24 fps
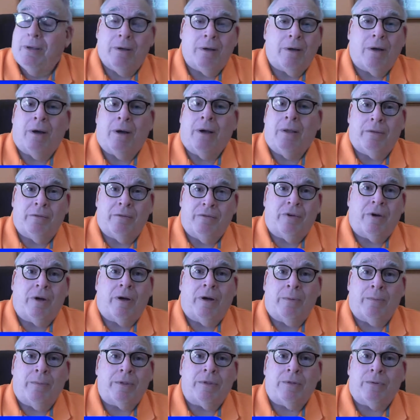on the
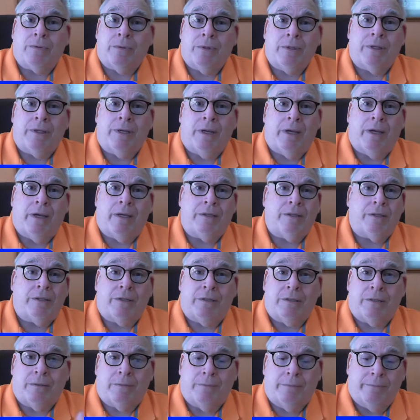farm. It's really nice.
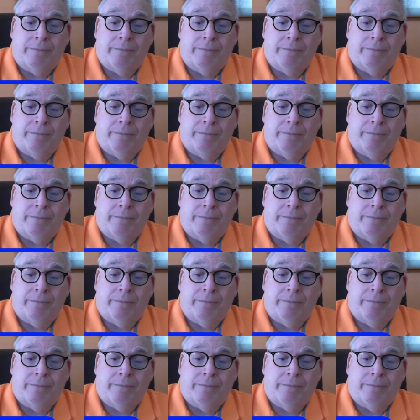And